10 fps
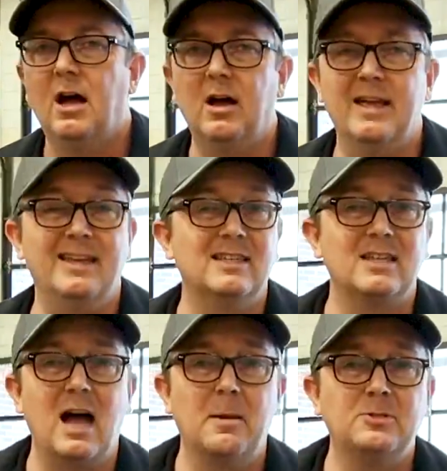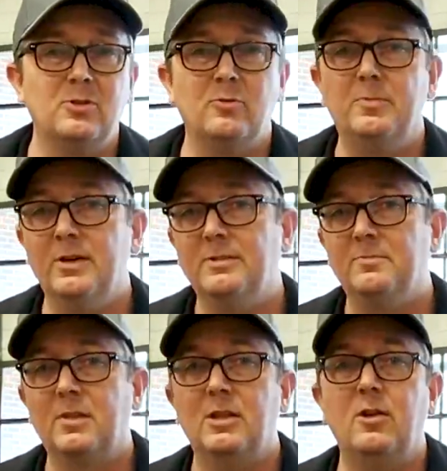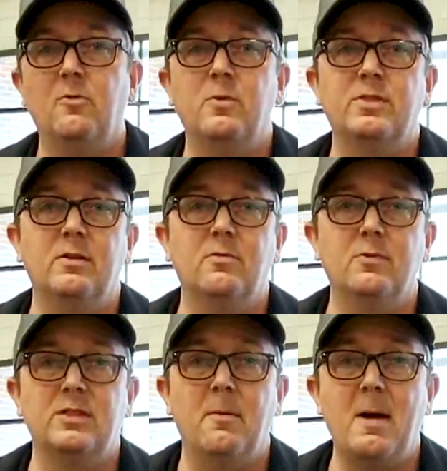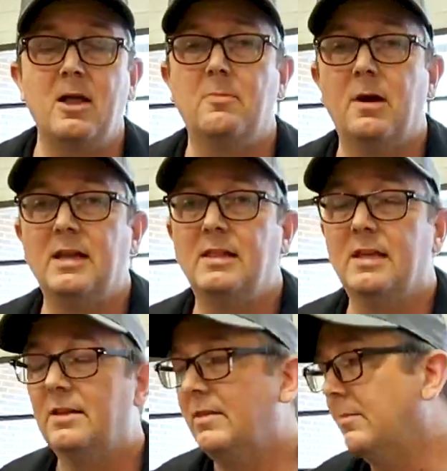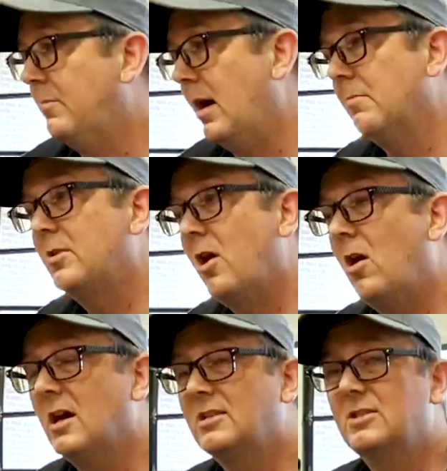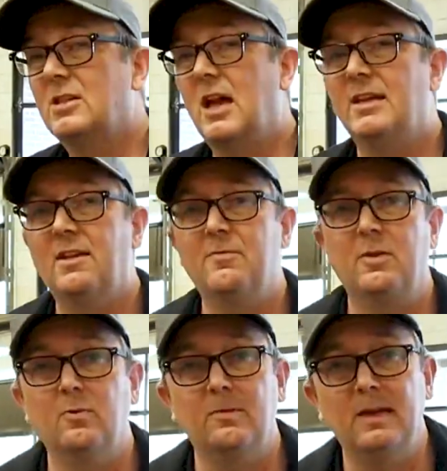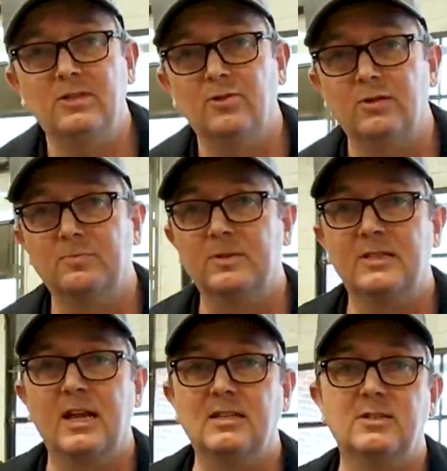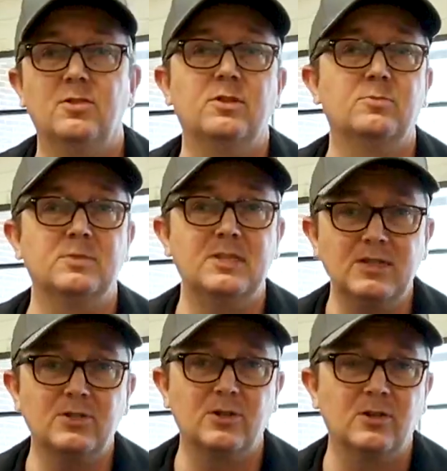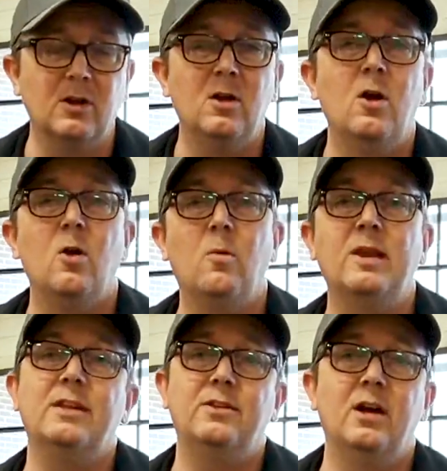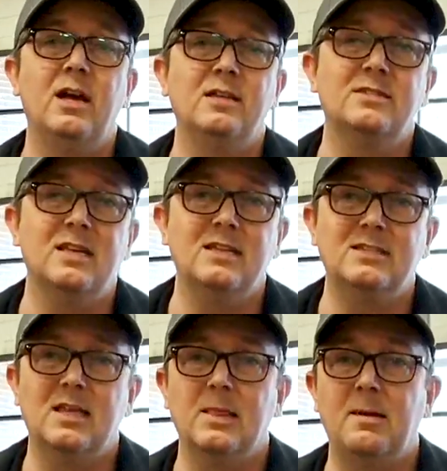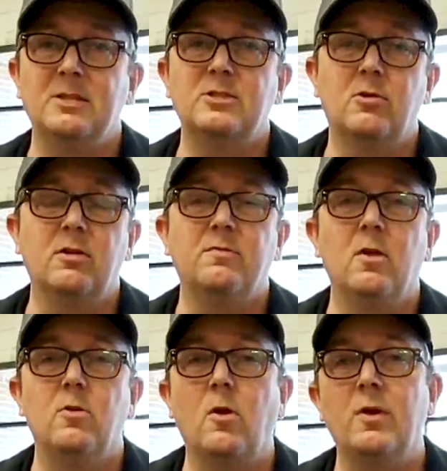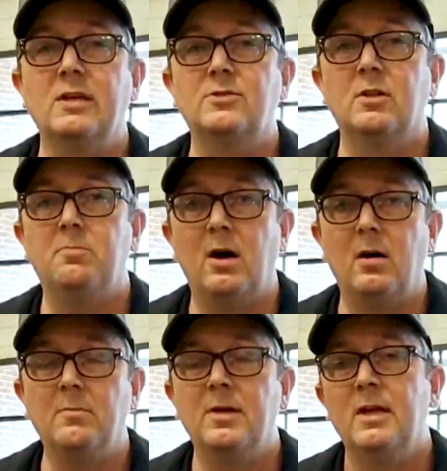It is optional, but you know, with the amount of money that the pump costs, I definitely want to make sure it's protected. So this resistor, what it does is it limits current flow going into the pump,